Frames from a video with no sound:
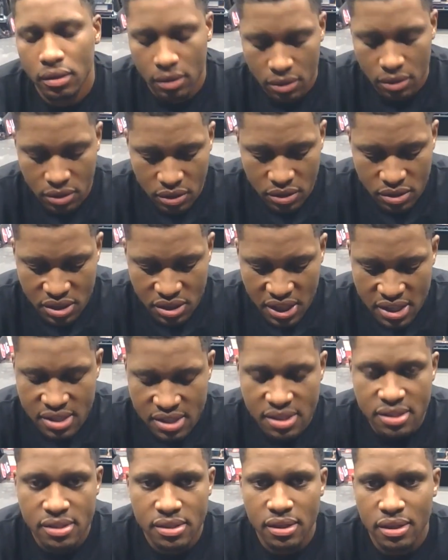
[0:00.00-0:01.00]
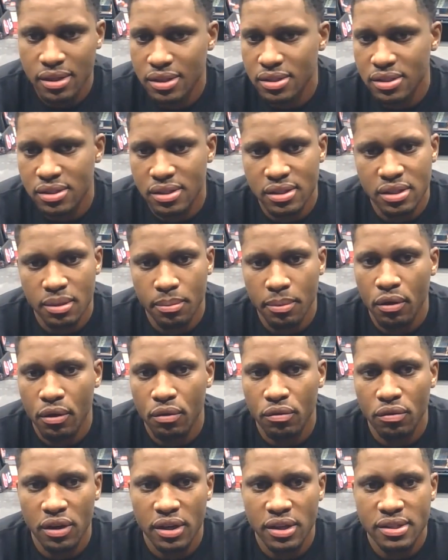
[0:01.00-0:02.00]
you know, the season is
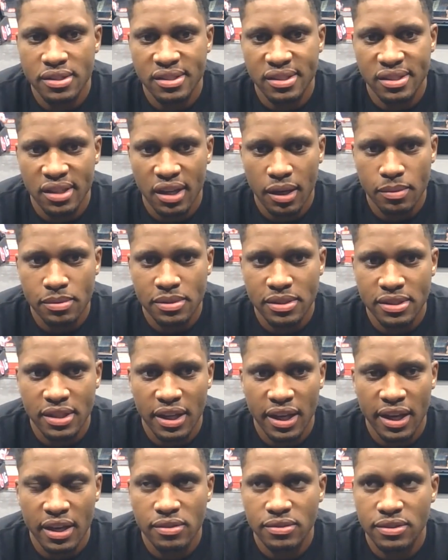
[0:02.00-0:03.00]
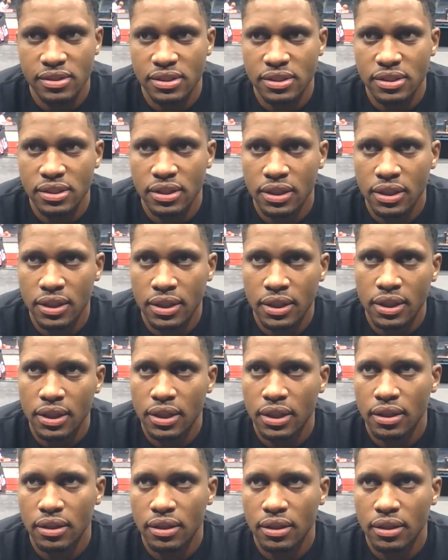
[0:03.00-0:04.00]
about runs and ups and downs.
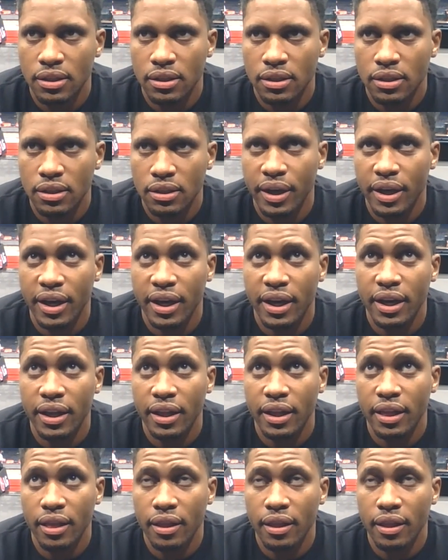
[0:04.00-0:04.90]
And, you know,